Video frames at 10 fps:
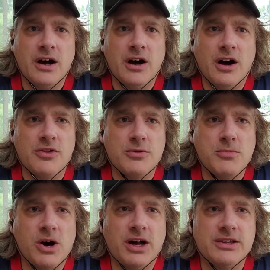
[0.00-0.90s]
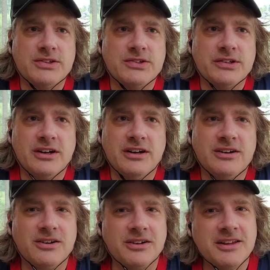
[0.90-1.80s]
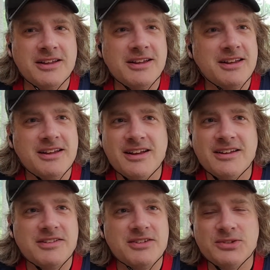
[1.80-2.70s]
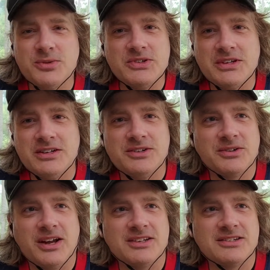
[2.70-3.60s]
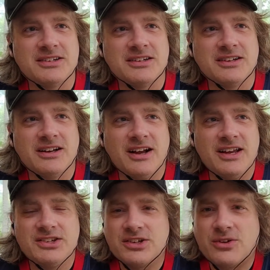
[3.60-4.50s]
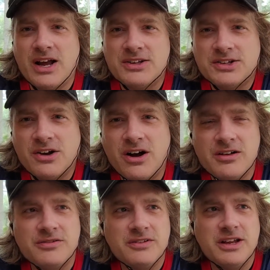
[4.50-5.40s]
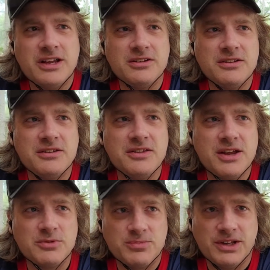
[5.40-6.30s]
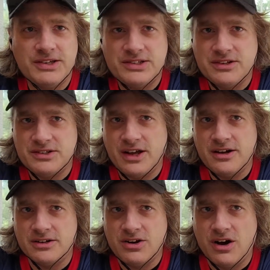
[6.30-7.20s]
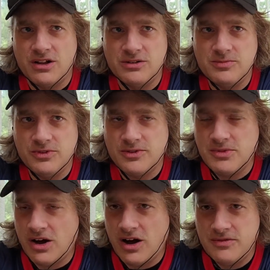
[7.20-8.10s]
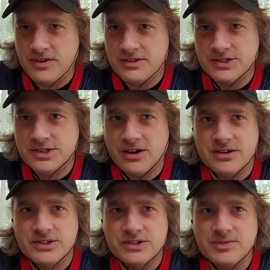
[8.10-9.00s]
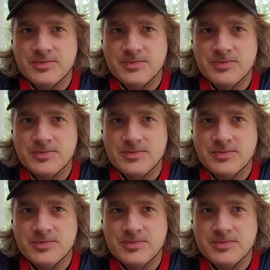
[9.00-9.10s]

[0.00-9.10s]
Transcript: Other mods. Oh, this was interesting. I scratched off and then replaced an entire column from the offense charts.